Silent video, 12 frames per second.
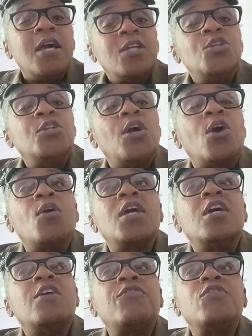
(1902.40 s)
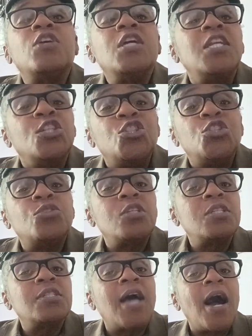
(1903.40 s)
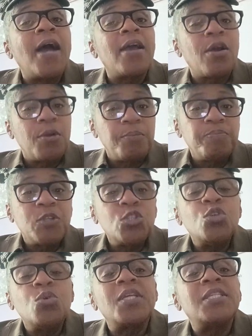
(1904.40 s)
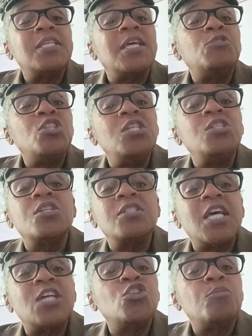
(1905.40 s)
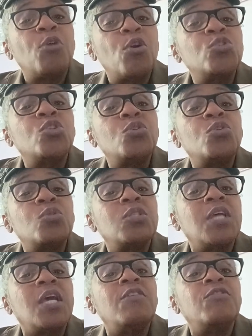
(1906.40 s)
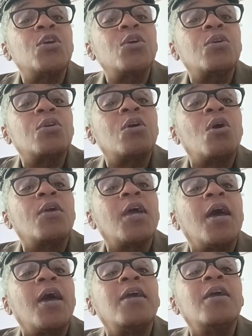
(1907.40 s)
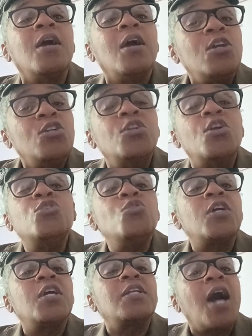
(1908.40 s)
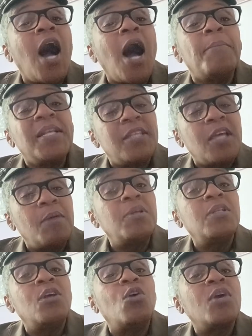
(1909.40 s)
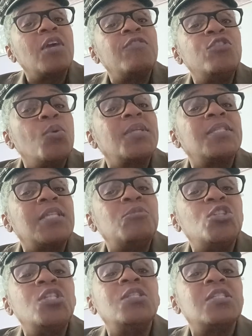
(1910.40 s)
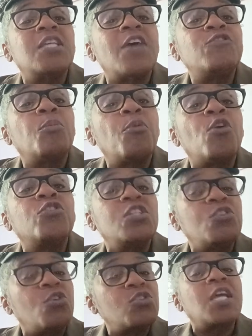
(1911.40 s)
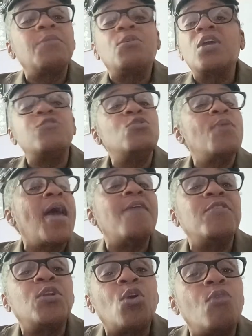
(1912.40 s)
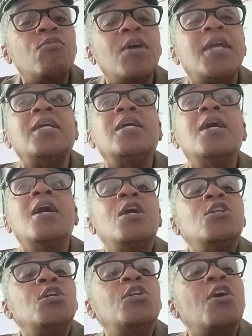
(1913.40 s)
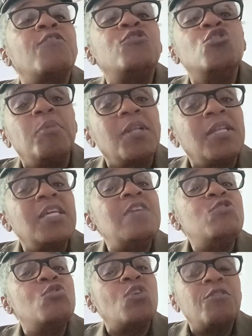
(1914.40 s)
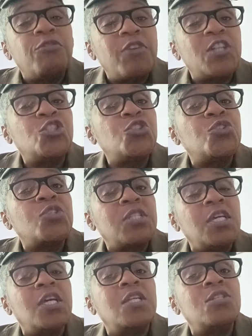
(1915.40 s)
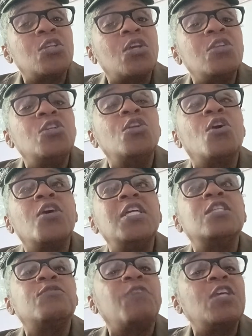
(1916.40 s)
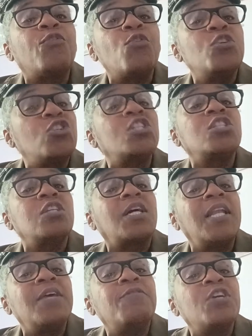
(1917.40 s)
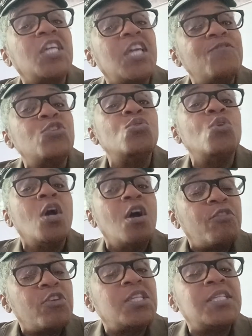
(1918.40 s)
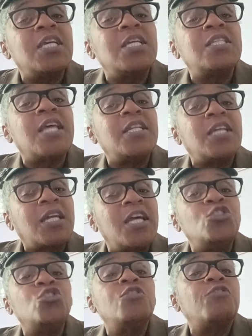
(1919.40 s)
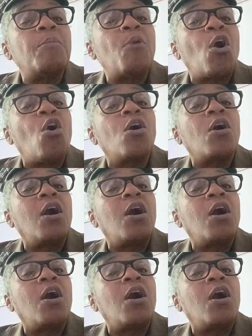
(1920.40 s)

you know, if it is your desire to accept Jesus as your personal savior, Okay. You know, you can comment down below if you accept Jesus as your personal savior, if you haven't already. You know, if you believe, you confess your sins. You know, he is faithful and just to forgive you for your sins and to cleanse you from all